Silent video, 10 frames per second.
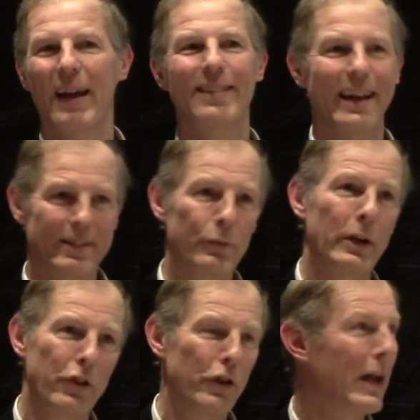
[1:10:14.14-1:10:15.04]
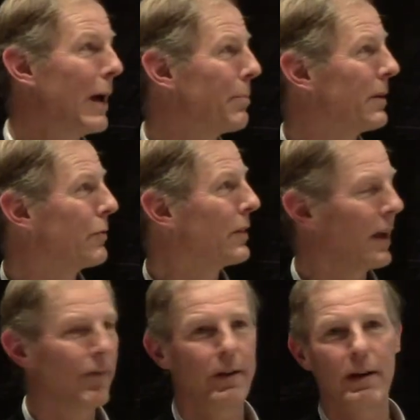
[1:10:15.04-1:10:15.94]
And that's what it should happen with
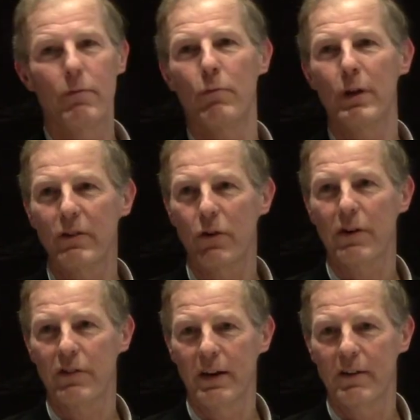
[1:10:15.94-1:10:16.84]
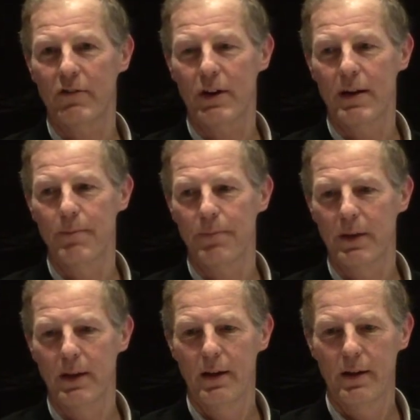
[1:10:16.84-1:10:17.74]
every resource industry.
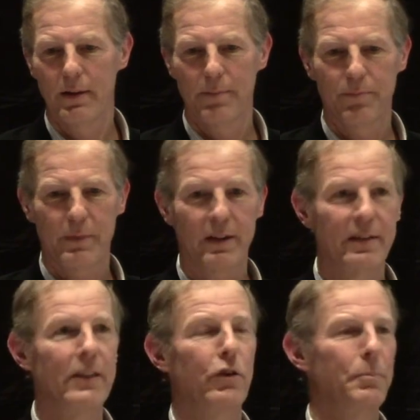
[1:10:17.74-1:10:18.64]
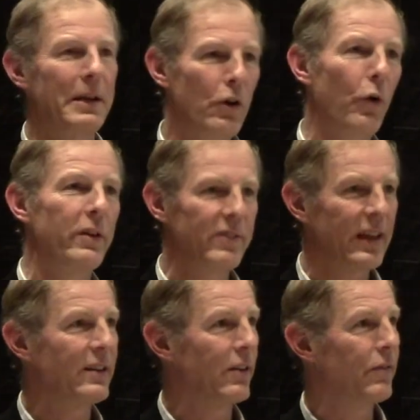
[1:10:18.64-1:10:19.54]
Because then there would be no
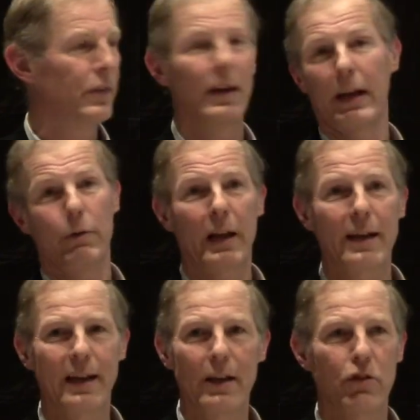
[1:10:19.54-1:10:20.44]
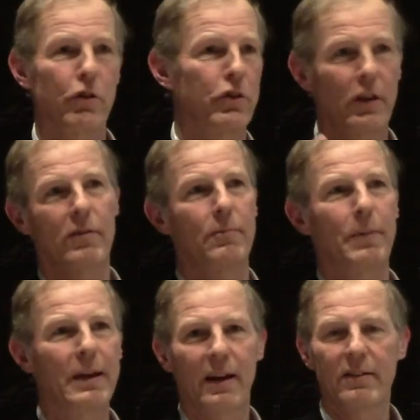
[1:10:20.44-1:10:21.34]
incentive to liquidate nature just
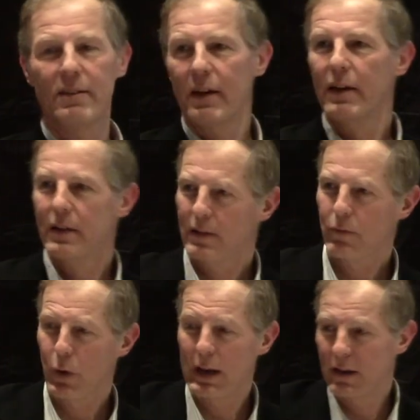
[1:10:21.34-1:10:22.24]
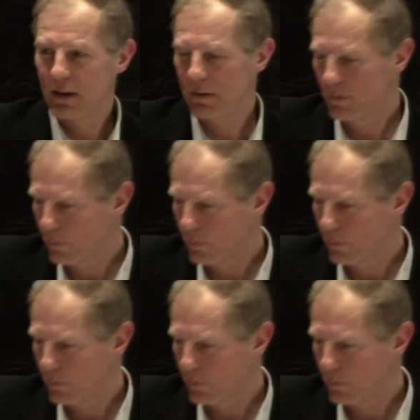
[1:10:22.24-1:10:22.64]
because when